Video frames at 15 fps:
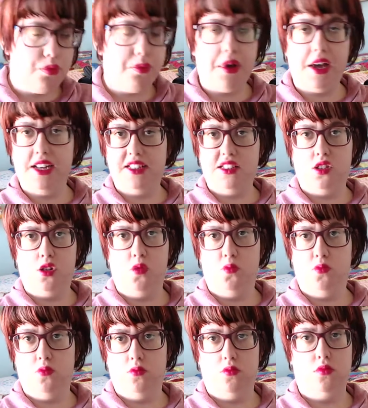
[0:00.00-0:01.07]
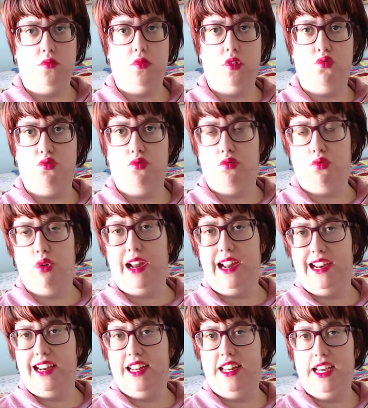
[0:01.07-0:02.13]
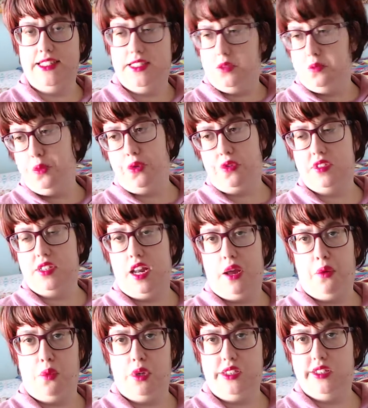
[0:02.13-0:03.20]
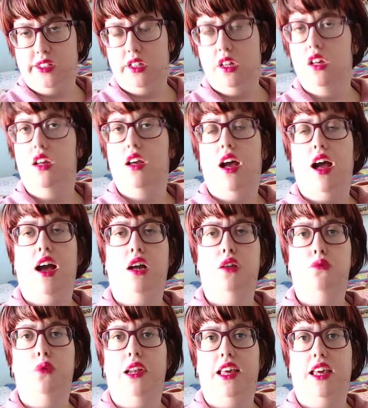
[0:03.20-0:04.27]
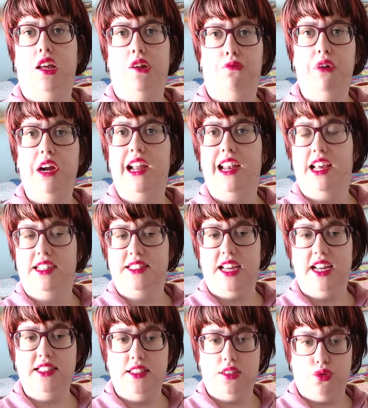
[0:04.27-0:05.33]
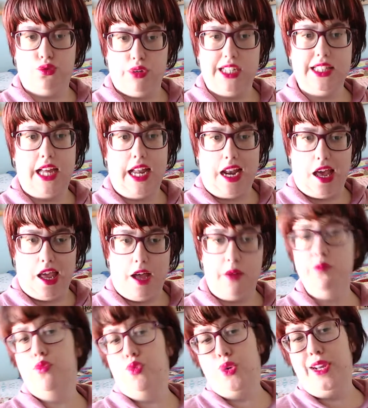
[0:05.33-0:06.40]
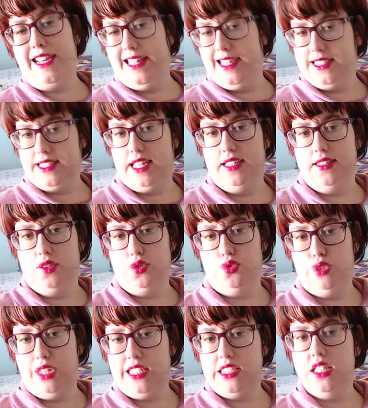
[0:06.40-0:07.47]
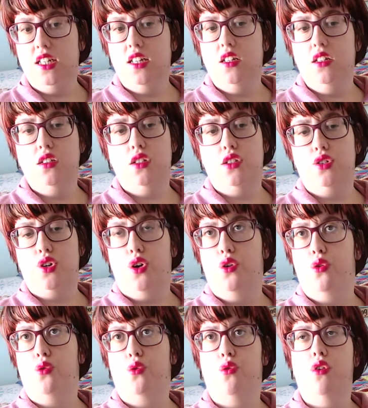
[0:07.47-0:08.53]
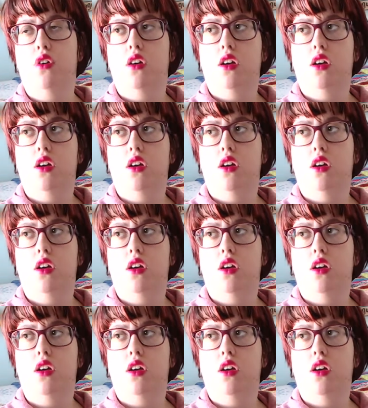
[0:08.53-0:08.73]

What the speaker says: buy some really nice books that I was actually really excited to read, and I am really excited to read. So